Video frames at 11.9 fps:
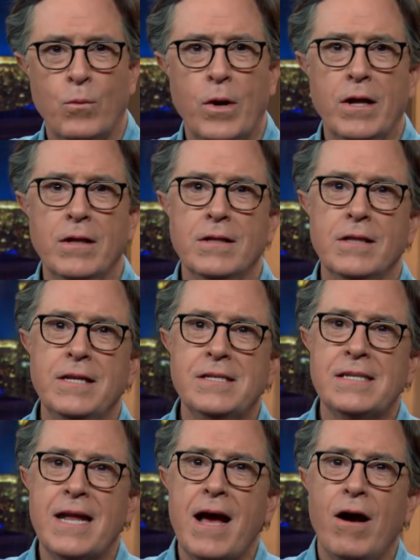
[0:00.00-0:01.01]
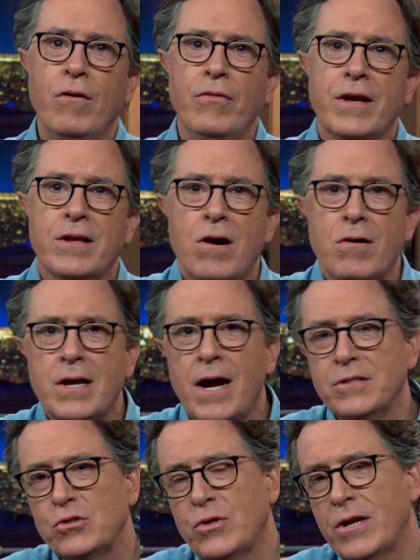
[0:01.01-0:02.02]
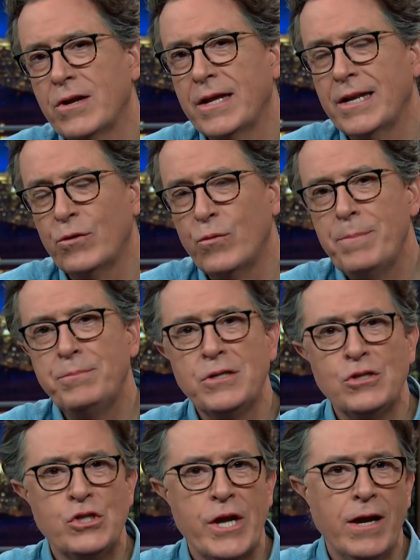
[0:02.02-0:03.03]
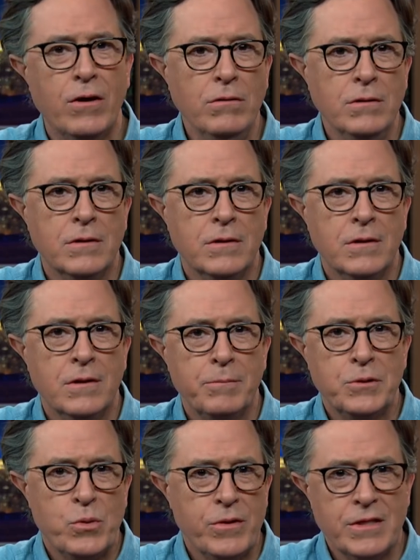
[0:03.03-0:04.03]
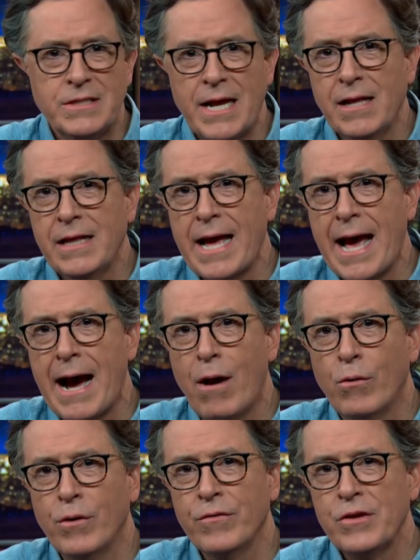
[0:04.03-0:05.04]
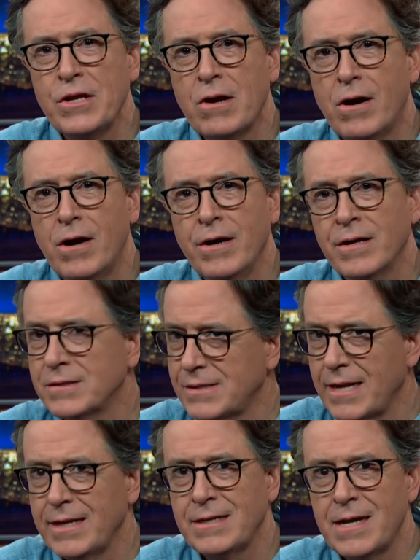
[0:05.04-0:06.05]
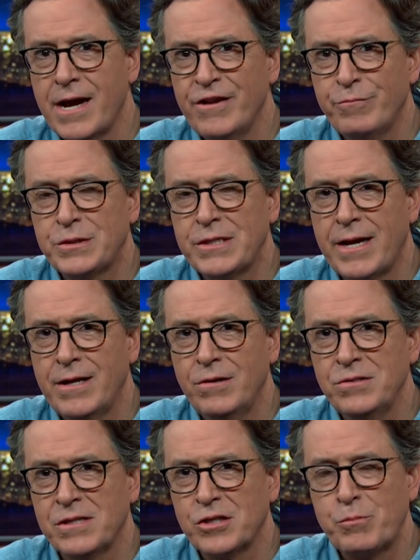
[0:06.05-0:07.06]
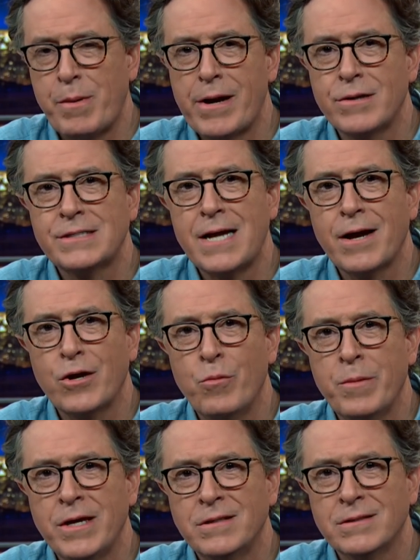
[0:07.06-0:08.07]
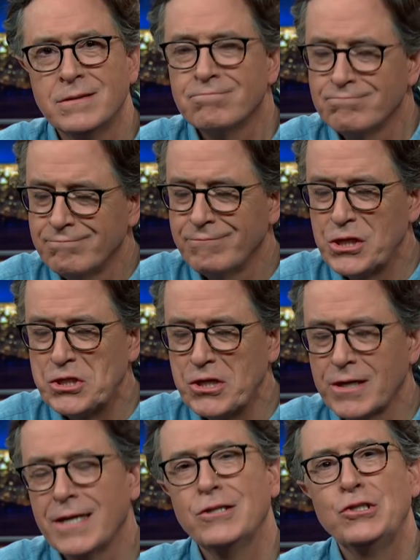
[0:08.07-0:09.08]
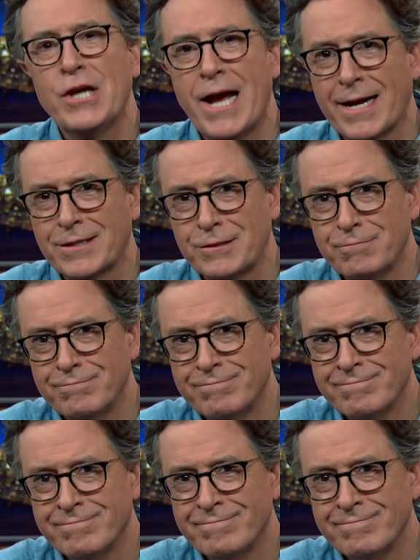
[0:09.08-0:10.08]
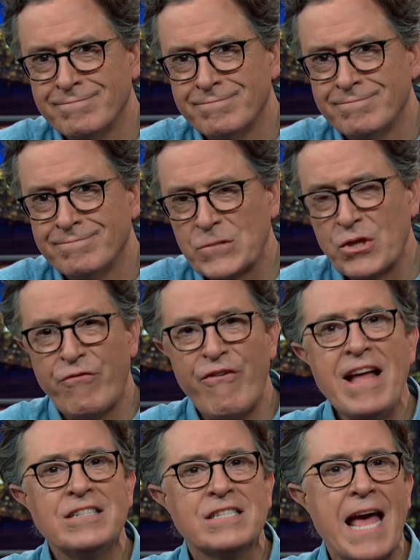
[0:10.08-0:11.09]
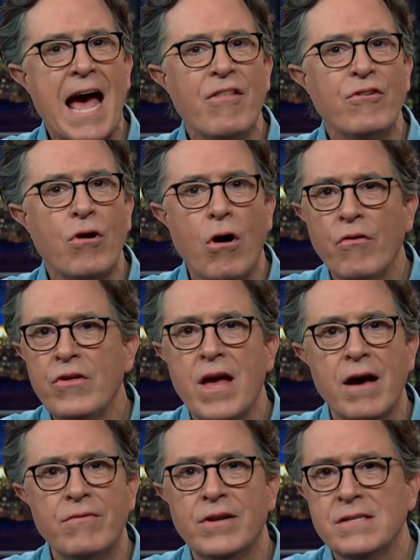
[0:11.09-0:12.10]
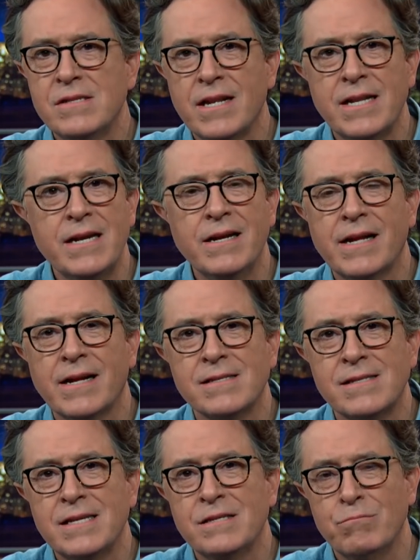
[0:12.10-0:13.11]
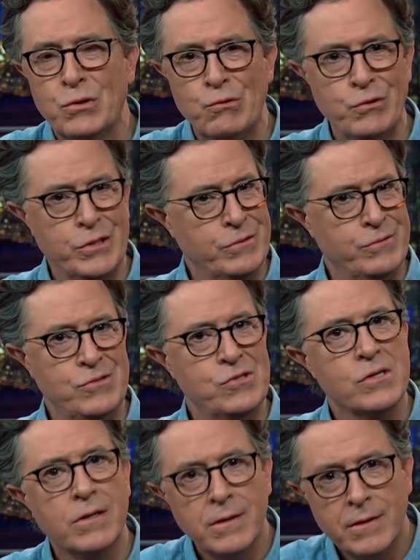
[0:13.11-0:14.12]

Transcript: Well, at least now they can all concentrate on getting ripped in jail. Between the daily hour in the yard and a steady diet of potatoes and expired taco meat, they're sure to get jacked. So the feds gathered all the evidence they needed against these maroons,